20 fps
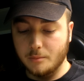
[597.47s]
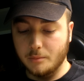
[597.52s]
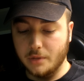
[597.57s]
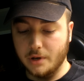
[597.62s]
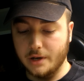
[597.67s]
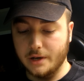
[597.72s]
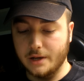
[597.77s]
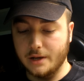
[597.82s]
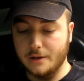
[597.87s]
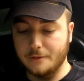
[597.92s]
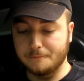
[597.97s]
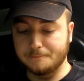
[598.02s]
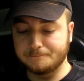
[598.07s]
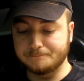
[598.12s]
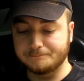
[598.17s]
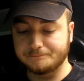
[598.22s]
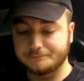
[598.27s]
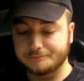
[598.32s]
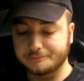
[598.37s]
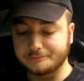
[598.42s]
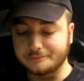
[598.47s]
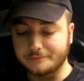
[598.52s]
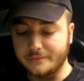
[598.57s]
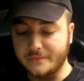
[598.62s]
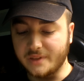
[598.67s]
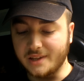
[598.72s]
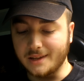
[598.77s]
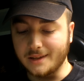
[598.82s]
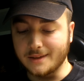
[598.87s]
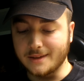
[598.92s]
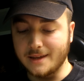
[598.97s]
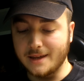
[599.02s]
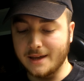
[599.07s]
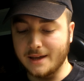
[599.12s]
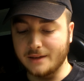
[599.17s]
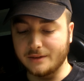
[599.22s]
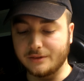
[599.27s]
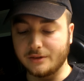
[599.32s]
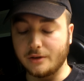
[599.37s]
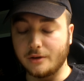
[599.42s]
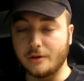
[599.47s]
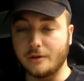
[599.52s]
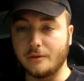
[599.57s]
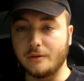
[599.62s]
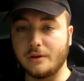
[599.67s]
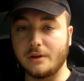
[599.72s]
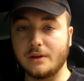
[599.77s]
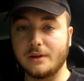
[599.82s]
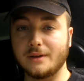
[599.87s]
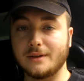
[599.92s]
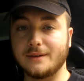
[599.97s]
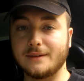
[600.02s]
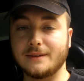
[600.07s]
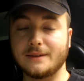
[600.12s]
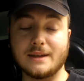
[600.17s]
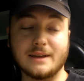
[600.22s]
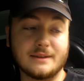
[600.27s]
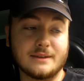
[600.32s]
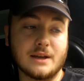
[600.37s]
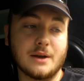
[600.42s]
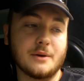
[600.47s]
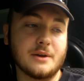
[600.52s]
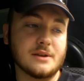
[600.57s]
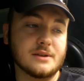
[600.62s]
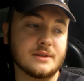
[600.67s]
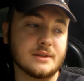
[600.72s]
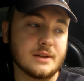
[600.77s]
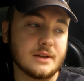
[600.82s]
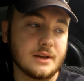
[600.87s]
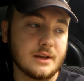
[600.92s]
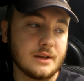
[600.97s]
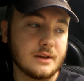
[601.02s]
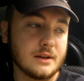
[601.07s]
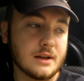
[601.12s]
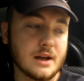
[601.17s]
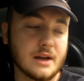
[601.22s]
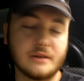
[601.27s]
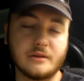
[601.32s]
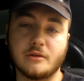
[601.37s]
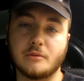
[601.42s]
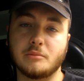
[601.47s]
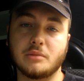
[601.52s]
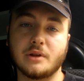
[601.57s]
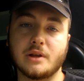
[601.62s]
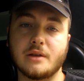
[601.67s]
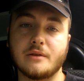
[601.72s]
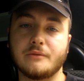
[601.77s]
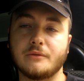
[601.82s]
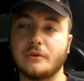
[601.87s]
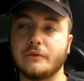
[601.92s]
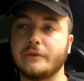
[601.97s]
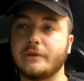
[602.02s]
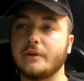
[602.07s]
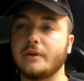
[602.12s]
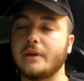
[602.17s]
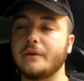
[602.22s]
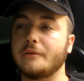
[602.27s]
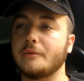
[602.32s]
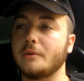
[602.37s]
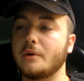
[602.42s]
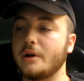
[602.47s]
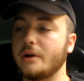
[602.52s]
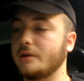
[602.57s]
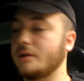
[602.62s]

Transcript: But yeah, so that's how I sit in it. I don't play it full tilt everywhere